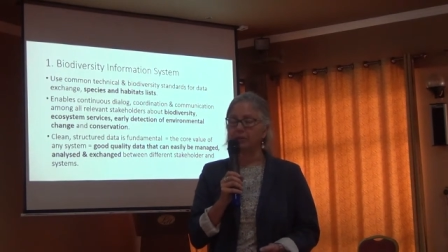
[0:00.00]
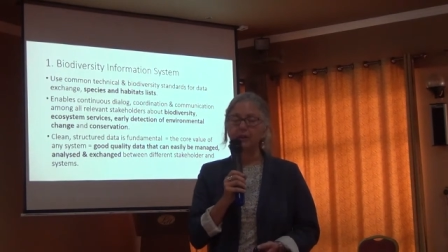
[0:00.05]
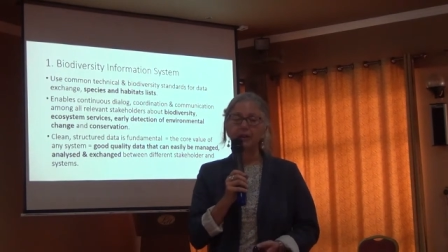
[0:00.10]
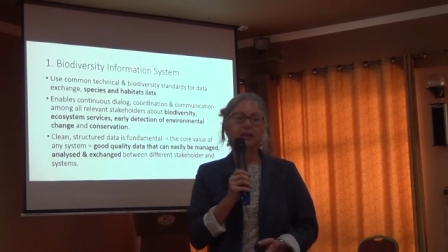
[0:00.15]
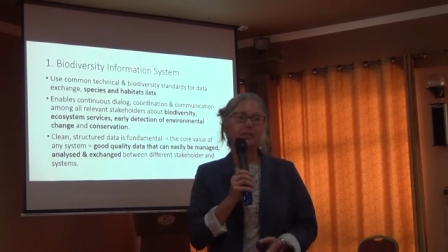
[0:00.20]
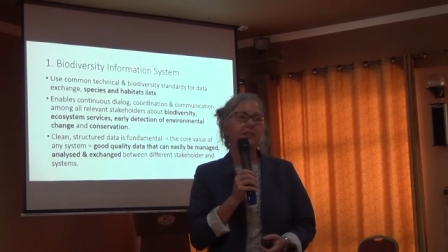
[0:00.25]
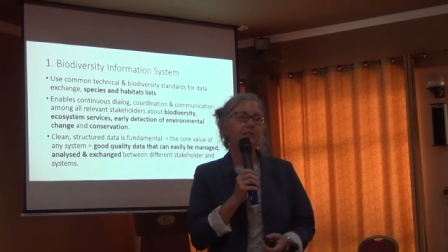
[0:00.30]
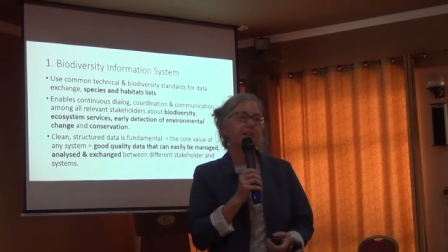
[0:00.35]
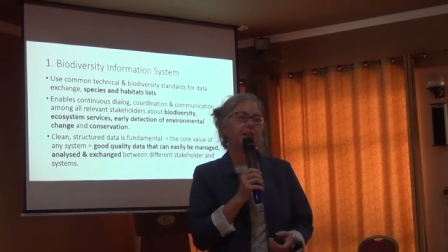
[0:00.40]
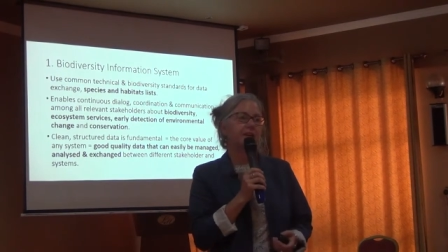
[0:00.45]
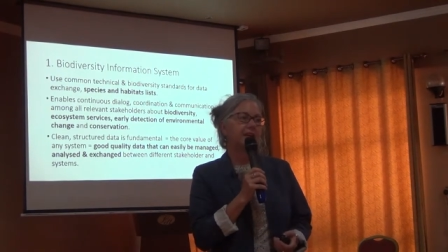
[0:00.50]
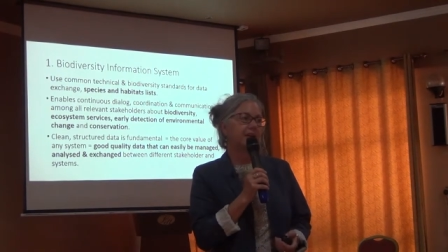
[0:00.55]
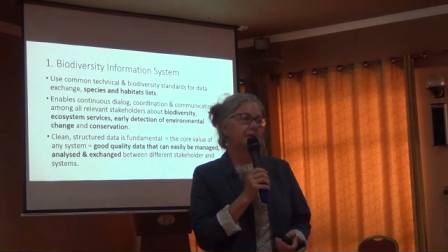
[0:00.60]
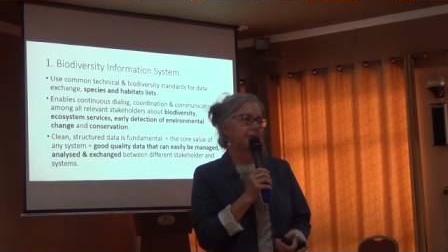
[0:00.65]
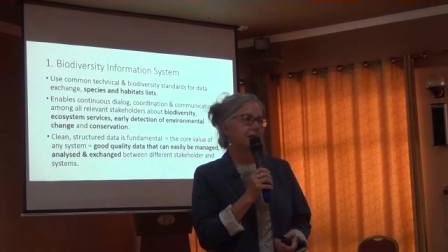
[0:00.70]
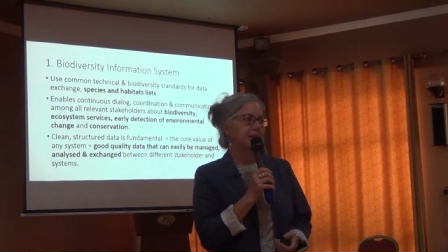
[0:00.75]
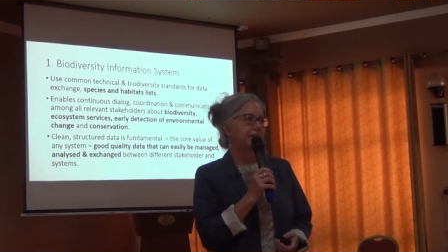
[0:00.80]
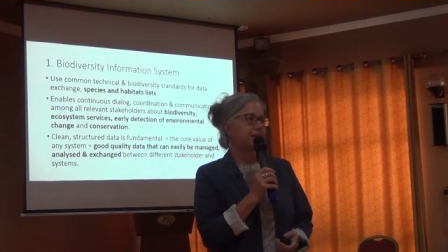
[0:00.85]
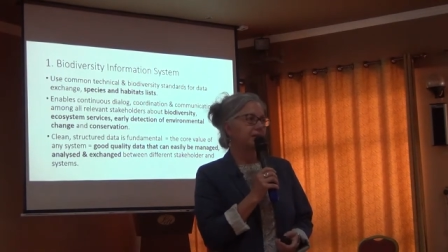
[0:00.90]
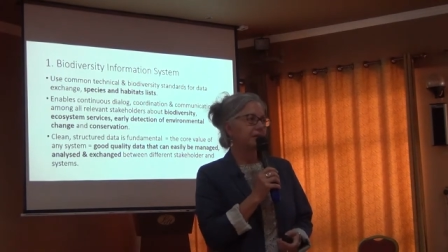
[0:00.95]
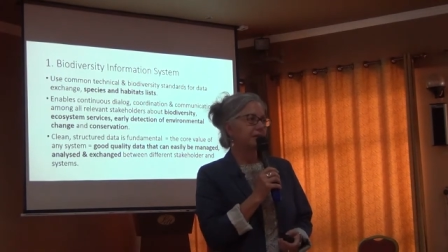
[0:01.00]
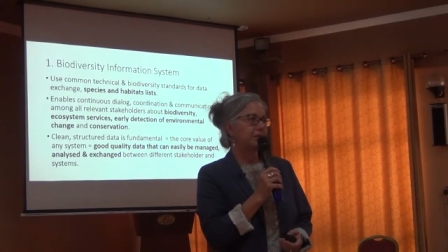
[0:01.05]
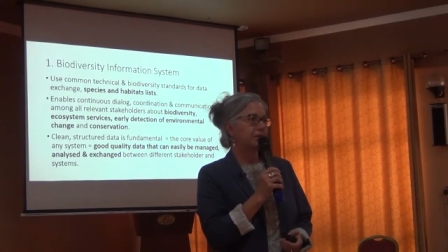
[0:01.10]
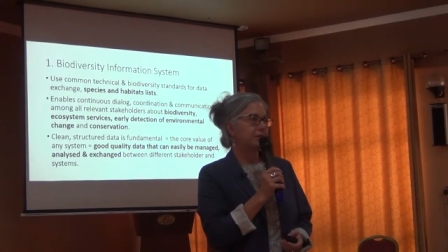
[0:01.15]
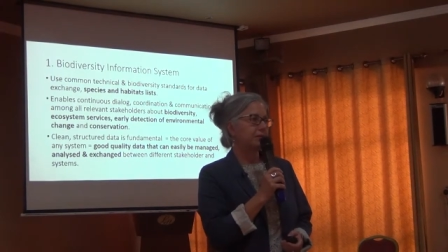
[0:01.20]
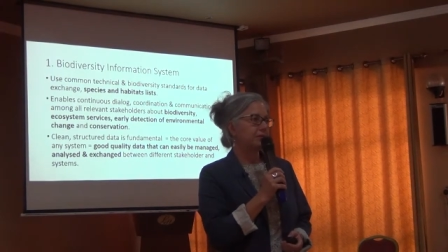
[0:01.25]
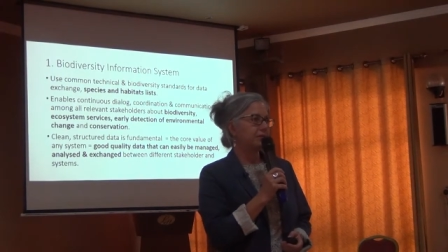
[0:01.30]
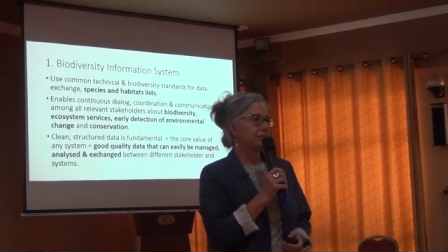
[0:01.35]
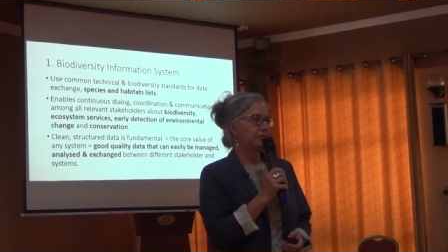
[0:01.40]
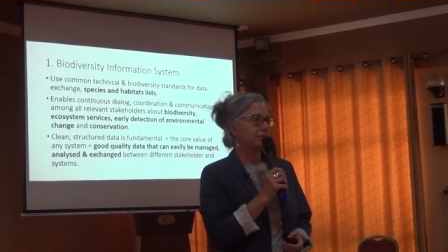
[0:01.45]
I think I'm not going to
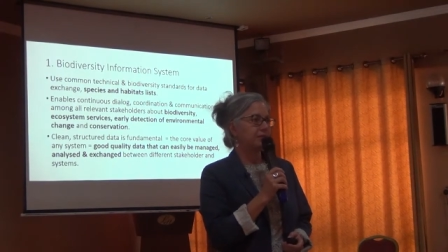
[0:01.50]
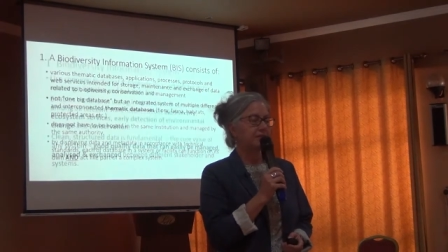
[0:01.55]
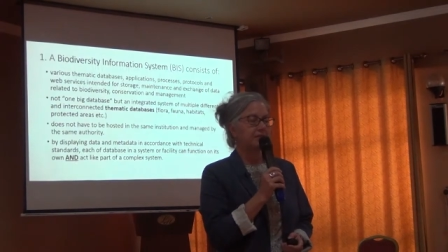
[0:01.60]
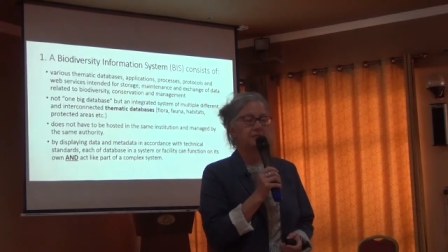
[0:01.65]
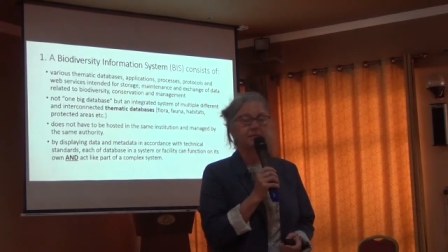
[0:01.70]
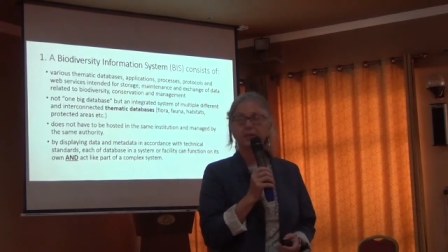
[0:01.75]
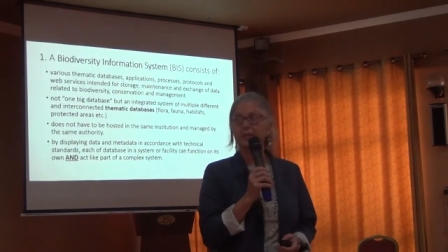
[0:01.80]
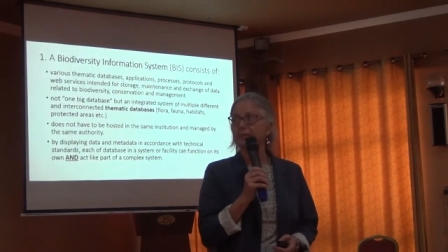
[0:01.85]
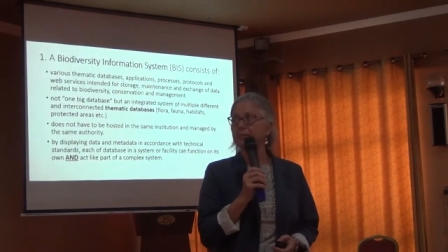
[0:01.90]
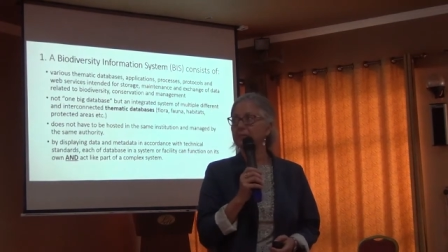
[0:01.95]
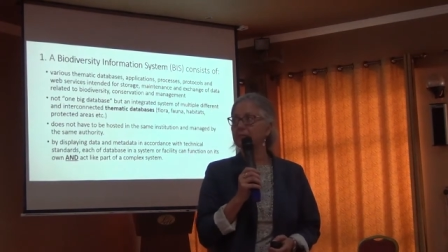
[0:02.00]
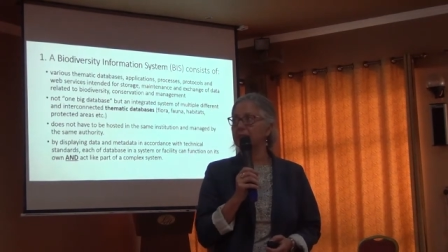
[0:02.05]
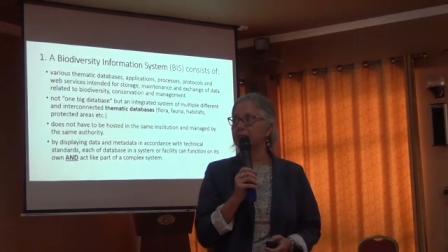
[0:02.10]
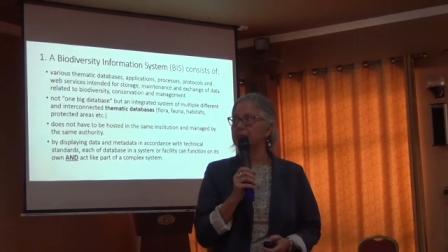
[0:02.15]
go through this very